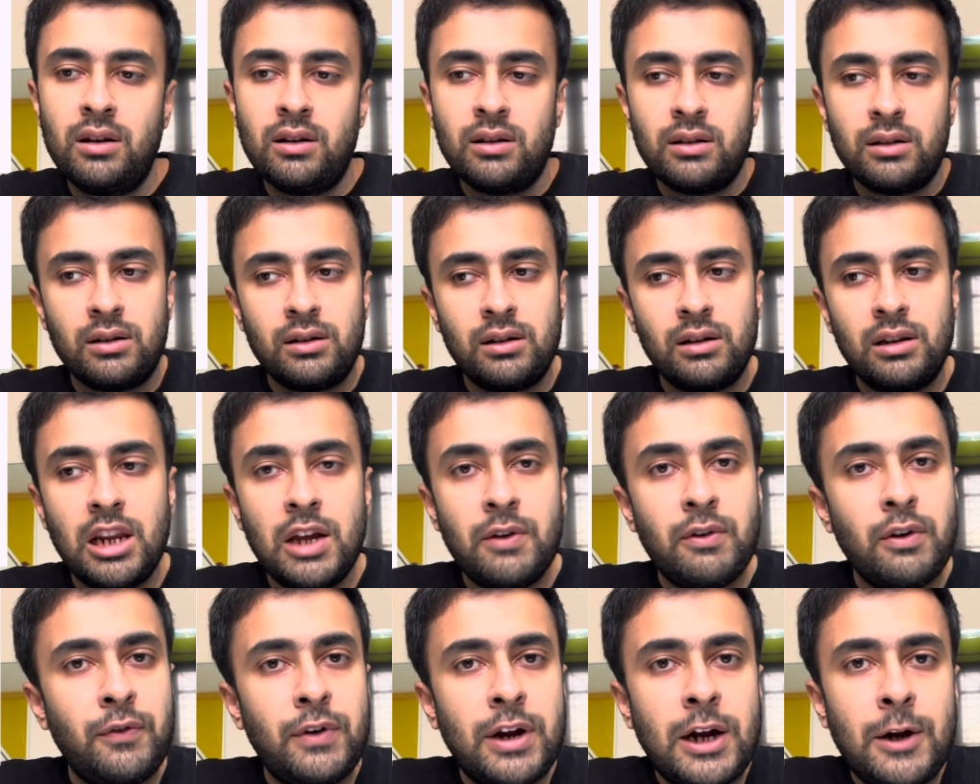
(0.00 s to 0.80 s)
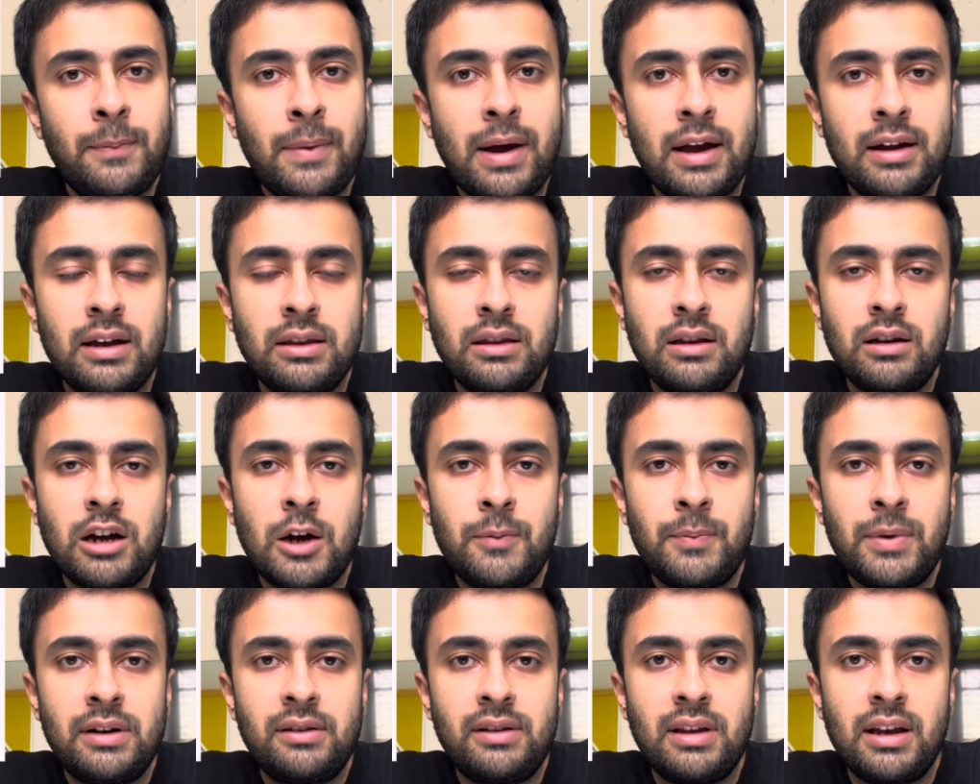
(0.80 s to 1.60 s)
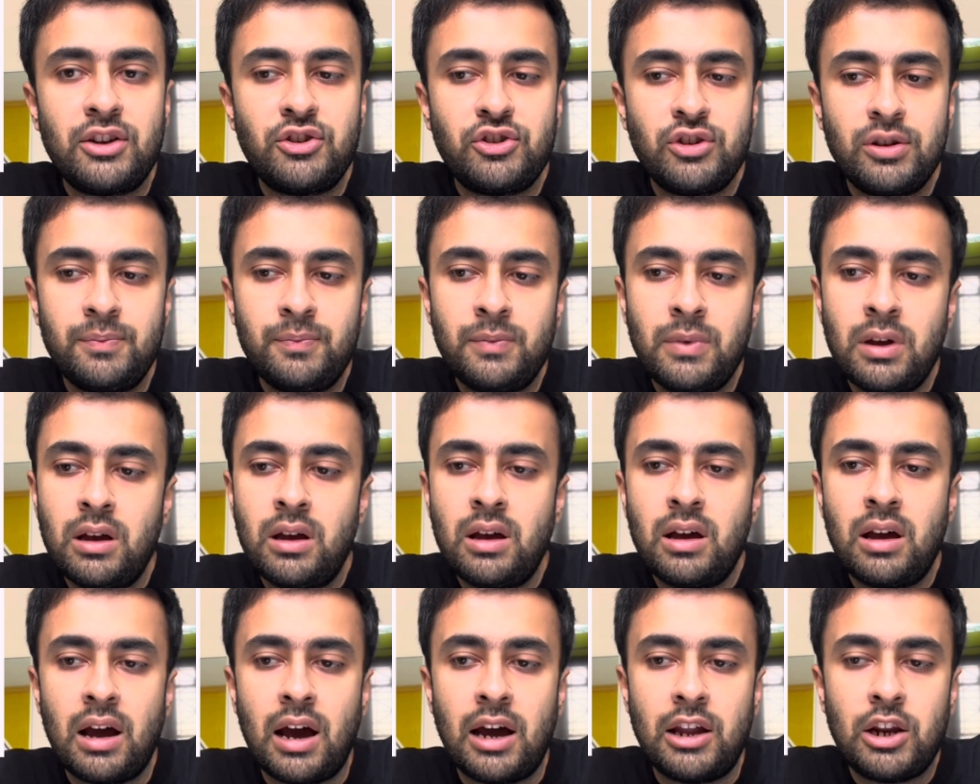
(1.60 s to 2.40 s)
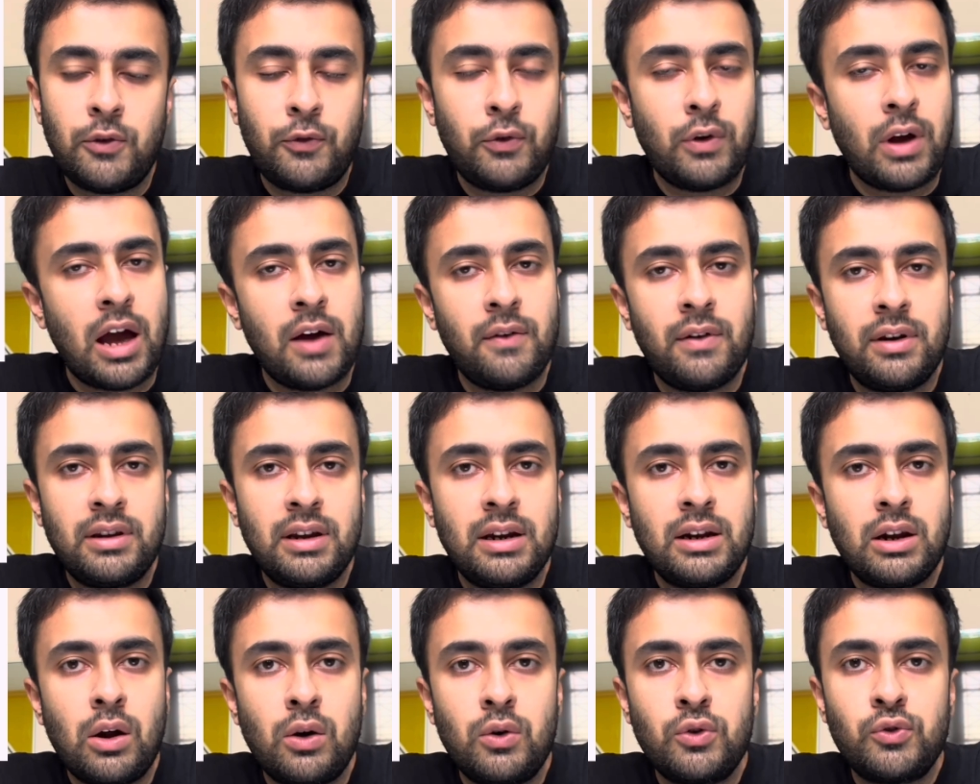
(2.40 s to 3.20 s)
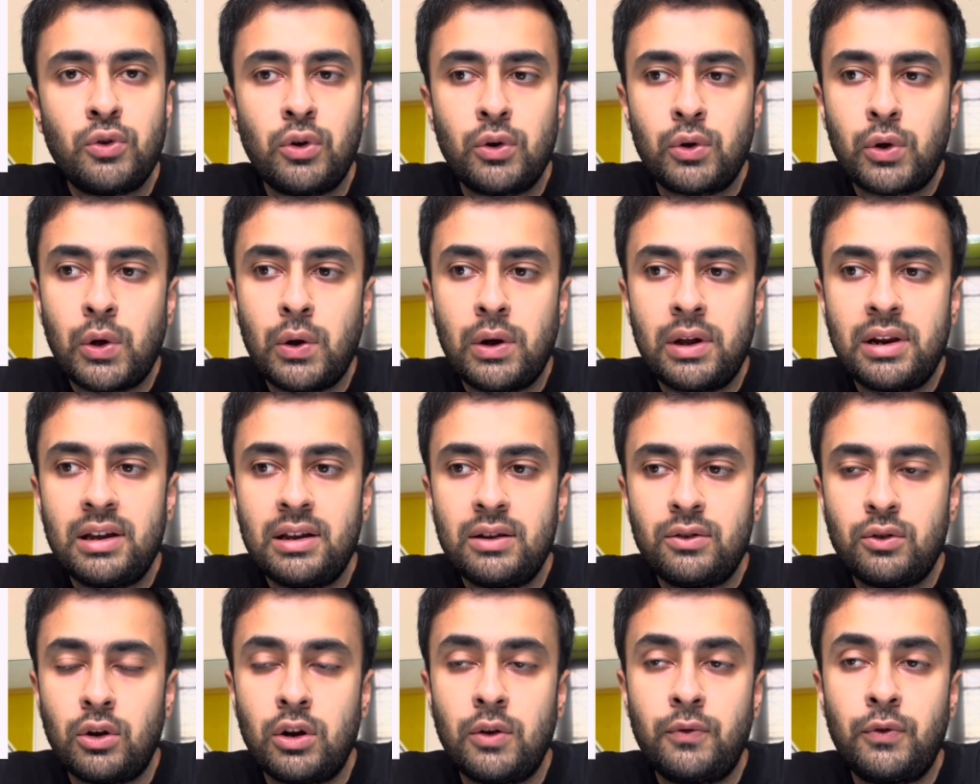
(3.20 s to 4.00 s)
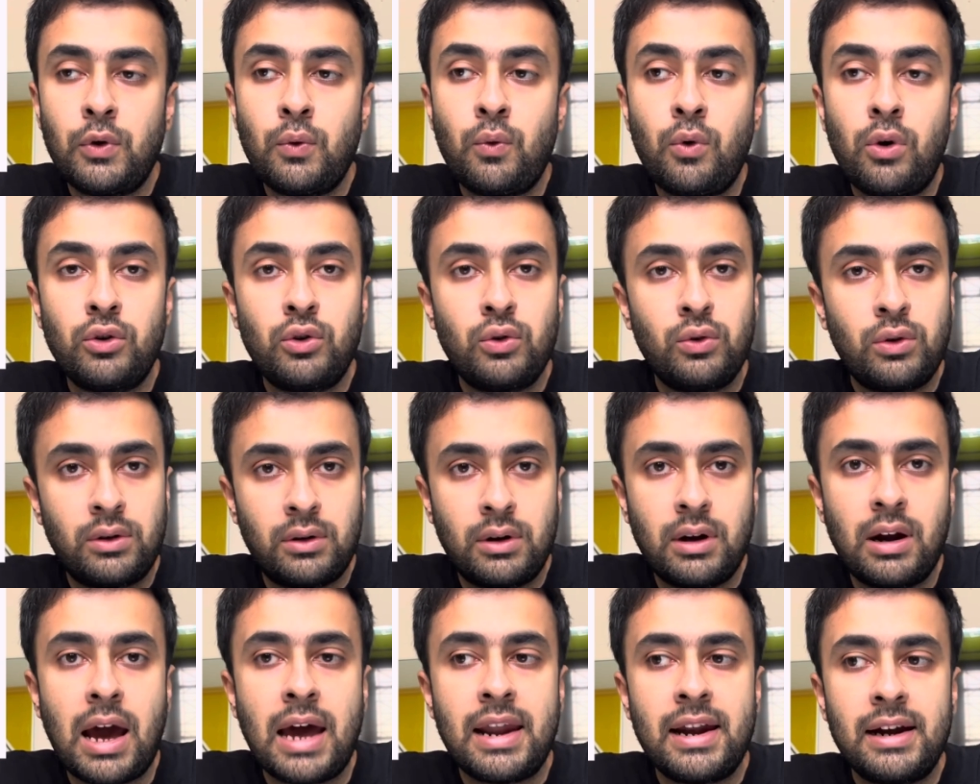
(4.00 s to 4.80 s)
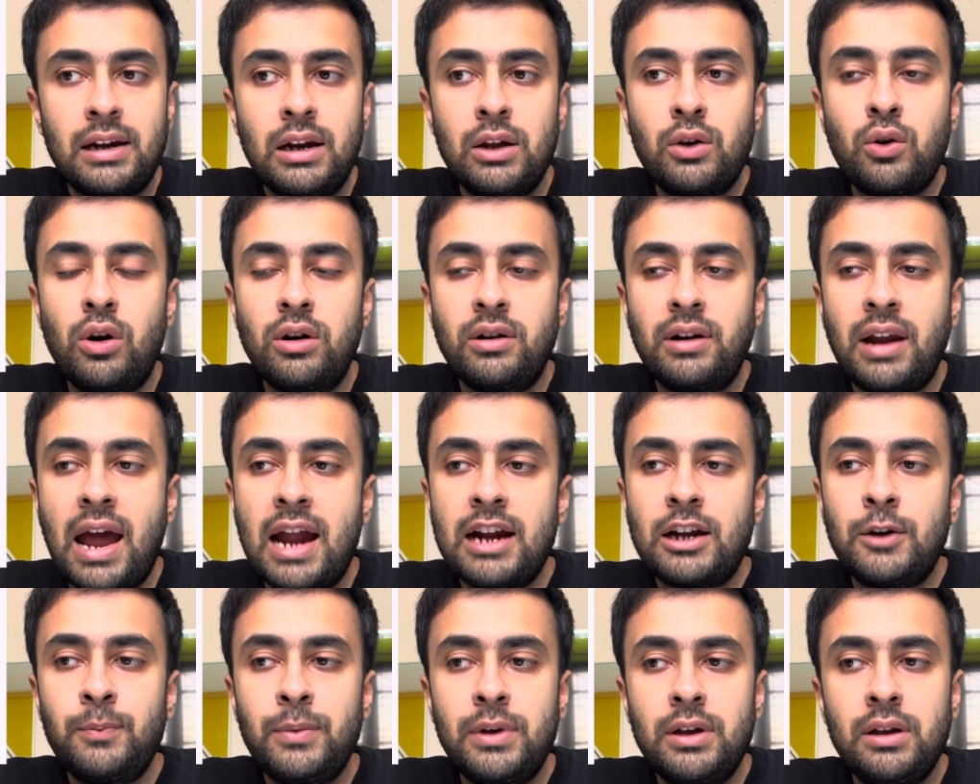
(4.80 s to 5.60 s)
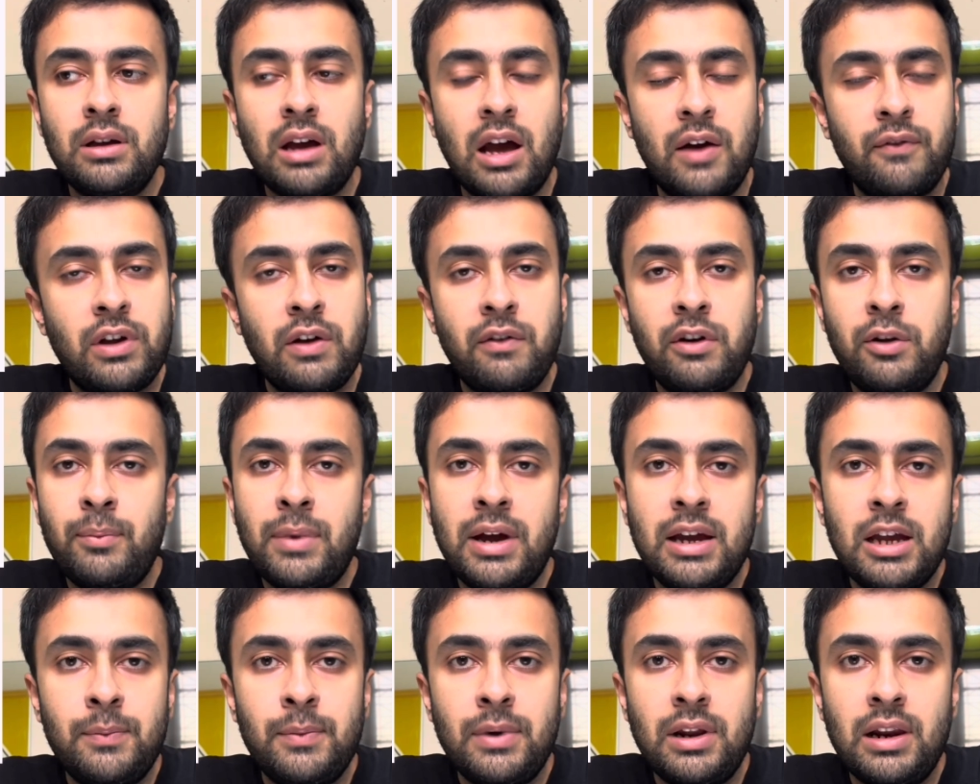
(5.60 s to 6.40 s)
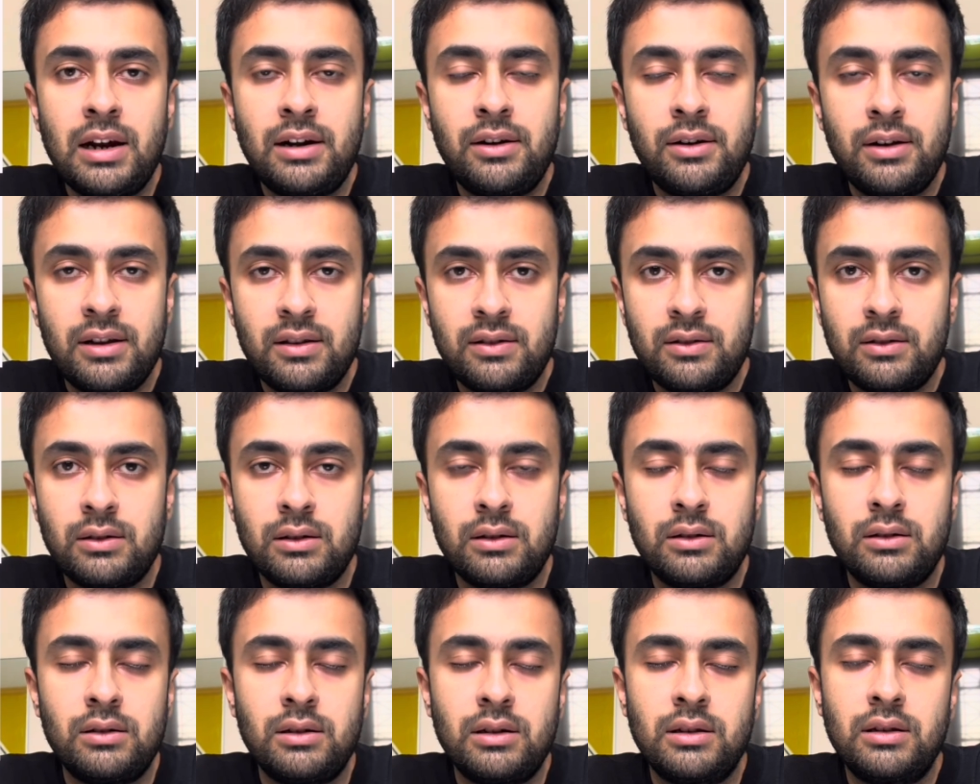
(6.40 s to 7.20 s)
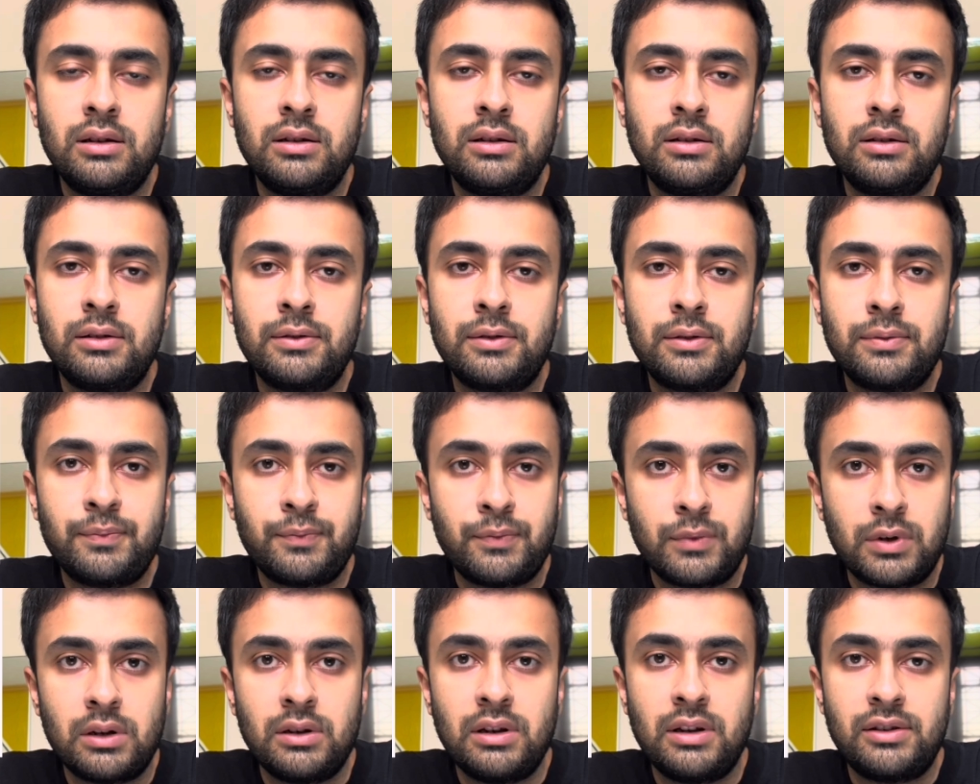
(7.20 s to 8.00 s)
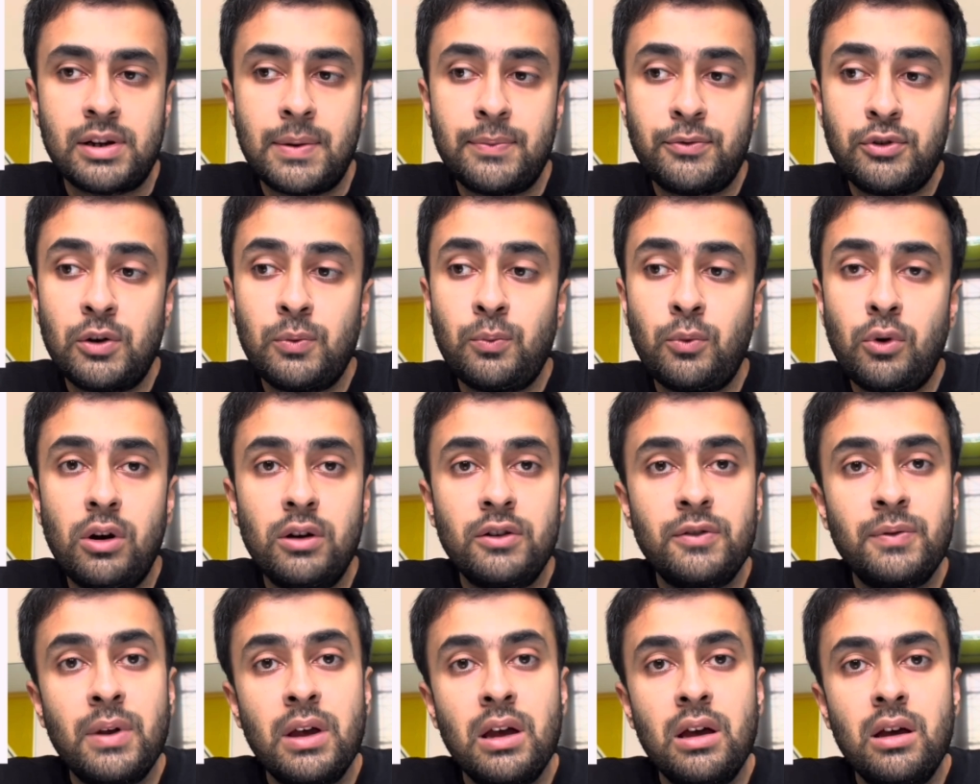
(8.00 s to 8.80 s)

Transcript: Leave a feedback in the comment section. And if you have any doubts or queries, or if you want to directly contact me, I've given my email address in the description box.